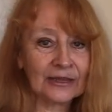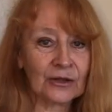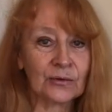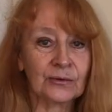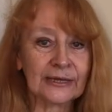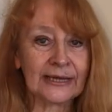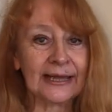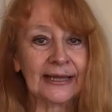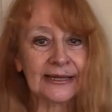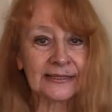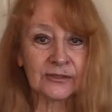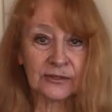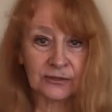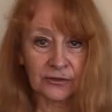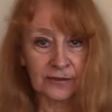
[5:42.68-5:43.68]
Okay,
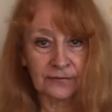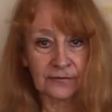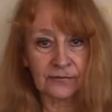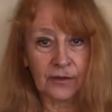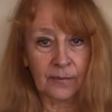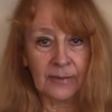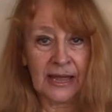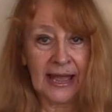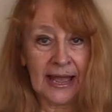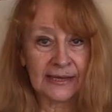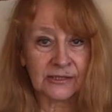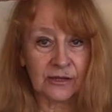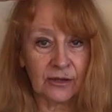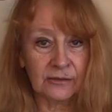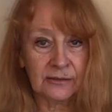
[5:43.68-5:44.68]
so I don't know if you've got my
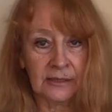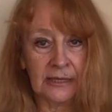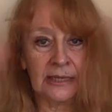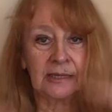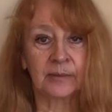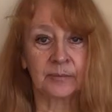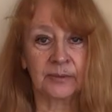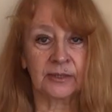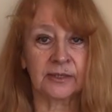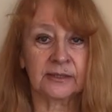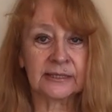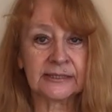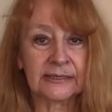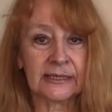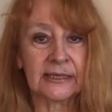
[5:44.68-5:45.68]
head on, but
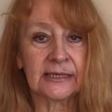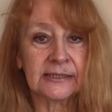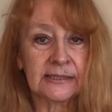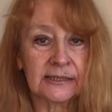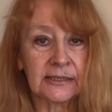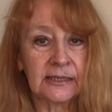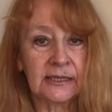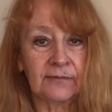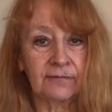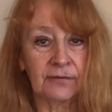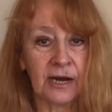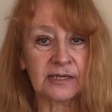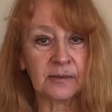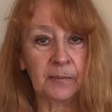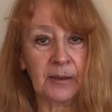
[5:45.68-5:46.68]
this is the
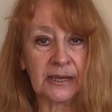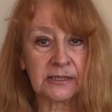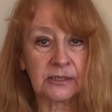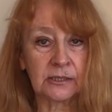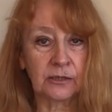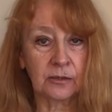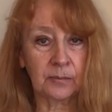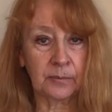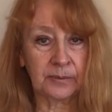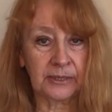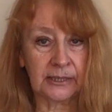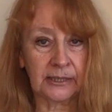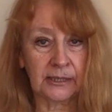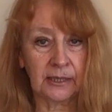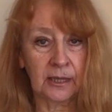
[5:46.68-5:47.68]
Friday Pattern
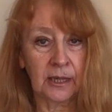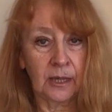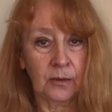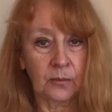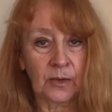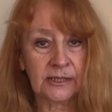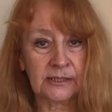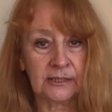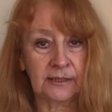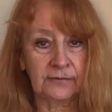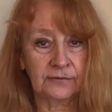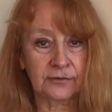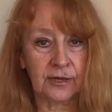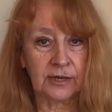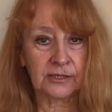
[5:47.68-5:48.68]
Company
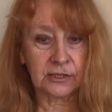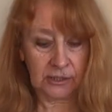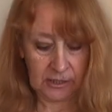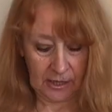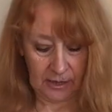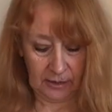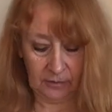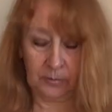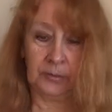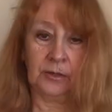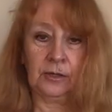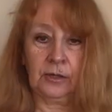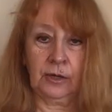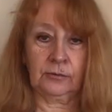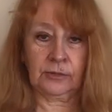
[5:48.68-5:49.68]
Westcliffe dress. You can't help but
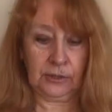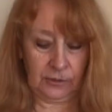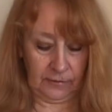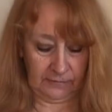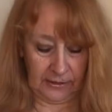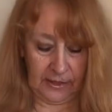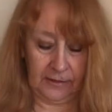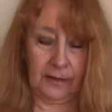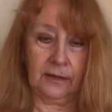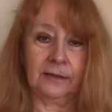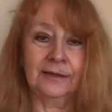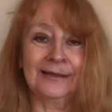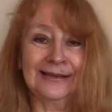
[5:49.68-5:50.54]
go sort of like that.